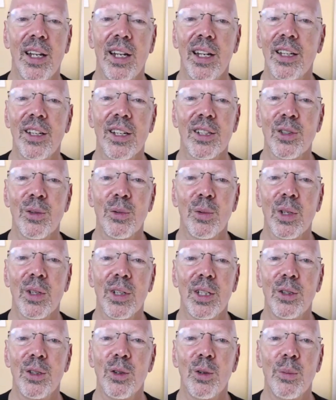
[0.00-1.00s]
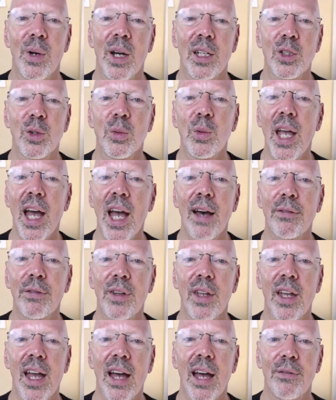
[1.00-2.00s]
It doesn't really do much. We have
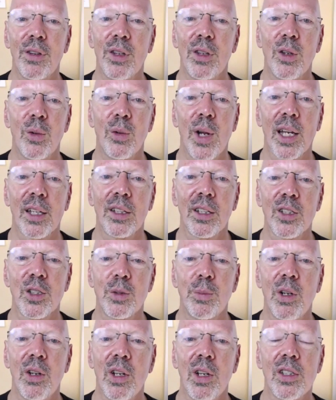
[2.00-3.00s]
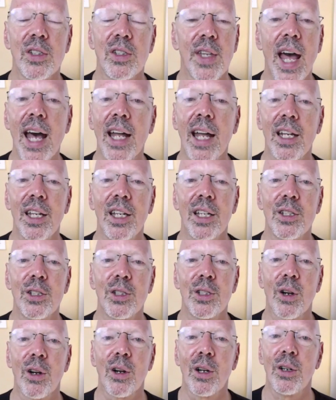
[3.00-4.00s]
to have the direct experience. That is
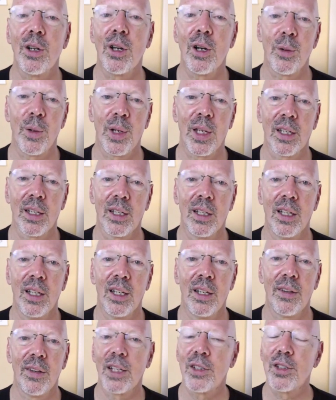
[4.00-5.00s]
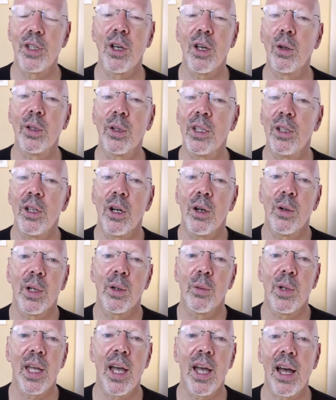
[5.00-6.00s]
our knowing. That's the only knowing
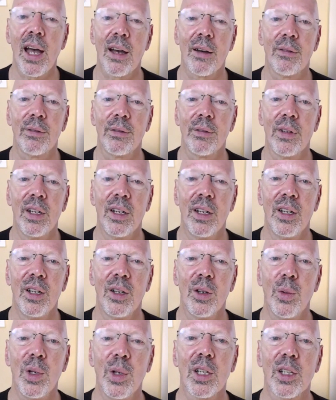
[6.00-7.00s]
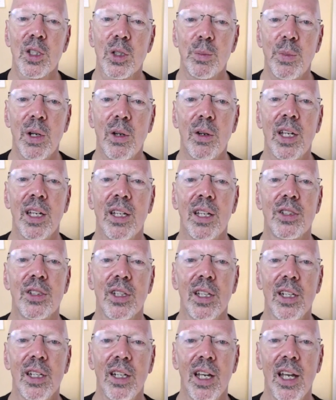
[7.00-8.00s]
we have. We experience
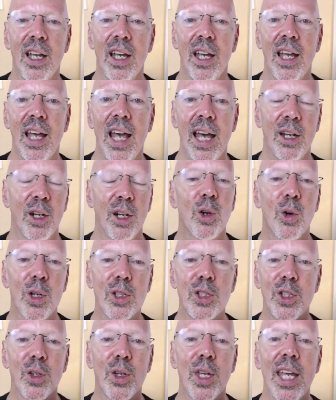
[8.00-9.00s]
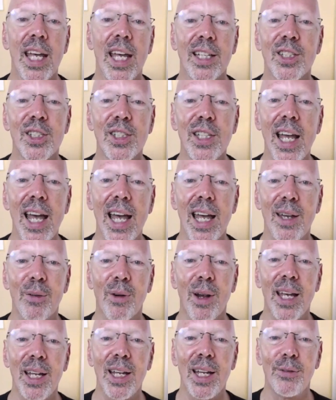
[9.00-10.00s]
it. And of course, you can't say, right?